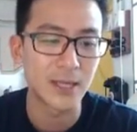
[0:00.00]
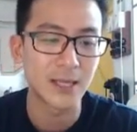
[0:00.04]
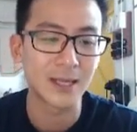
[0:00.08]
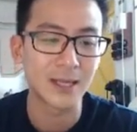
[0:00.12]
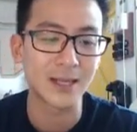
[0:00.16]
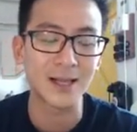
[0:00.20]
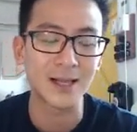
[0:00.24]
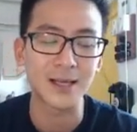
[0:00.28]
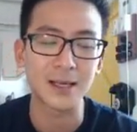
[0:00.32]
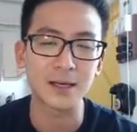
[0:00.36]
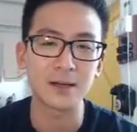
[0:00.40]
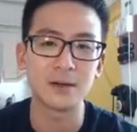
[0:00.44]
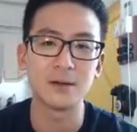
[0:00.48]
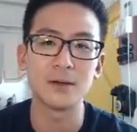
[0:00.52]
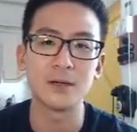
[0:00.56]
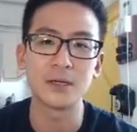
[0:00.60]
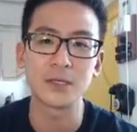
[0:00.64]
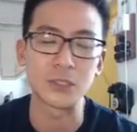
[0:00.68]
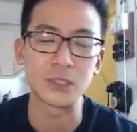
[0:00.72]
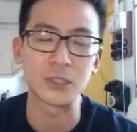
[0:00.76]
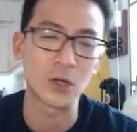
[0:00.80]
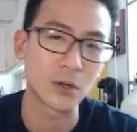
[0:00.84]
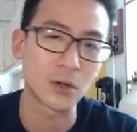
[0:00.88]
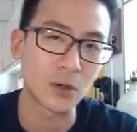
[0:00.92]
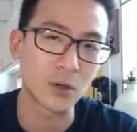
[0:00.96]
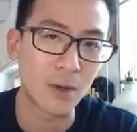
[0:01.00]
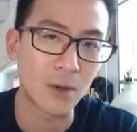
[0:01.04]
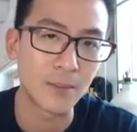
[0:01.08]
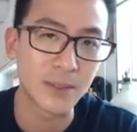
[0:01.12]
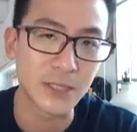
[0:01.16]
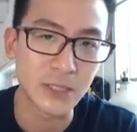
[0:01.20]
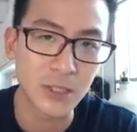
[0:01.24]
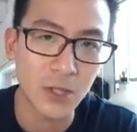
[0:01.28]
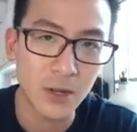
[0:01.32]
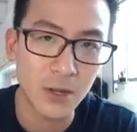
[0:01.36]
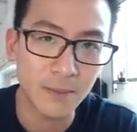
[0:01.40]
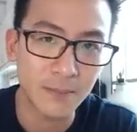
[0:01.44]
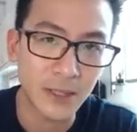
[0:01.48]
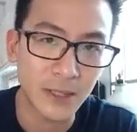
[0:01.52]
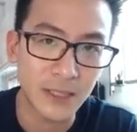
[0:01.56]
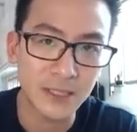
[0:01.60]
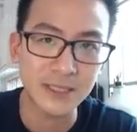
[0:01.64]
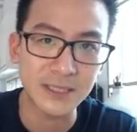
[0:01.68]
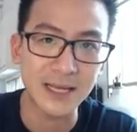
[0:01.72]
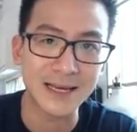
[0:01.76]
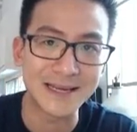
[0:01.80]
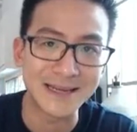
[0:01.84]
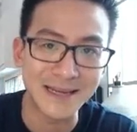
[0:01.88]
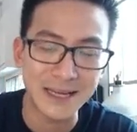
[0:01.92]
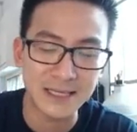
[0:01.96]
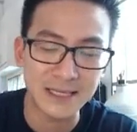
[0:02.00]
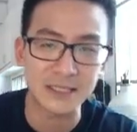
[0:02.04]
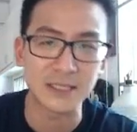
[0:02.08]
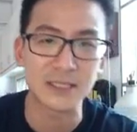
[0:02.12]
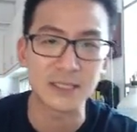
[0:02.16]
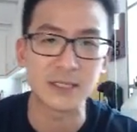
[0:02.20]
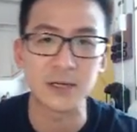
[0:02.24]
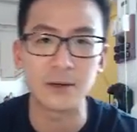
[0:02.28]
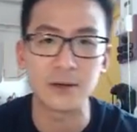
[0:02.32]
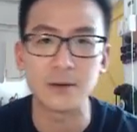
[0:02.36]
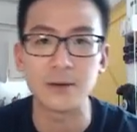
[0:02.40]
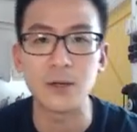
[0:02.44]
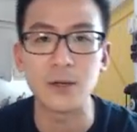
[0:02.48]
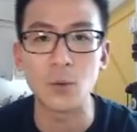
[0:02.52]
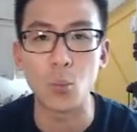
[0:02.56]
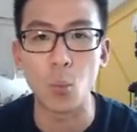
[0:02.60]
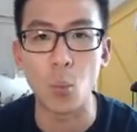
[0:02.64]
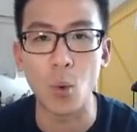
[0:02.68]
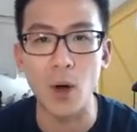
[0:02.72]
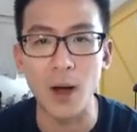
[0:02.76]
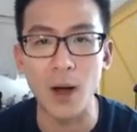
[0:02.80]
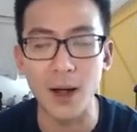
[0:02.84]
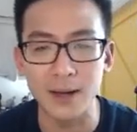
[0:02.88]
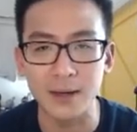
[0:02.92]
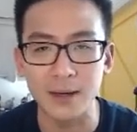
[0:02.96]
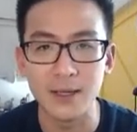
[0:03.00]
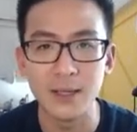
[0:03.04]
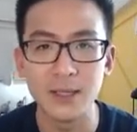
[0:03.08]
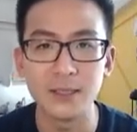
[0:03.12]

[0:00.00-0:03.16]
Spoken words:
clickearners.com is not because I necessarily want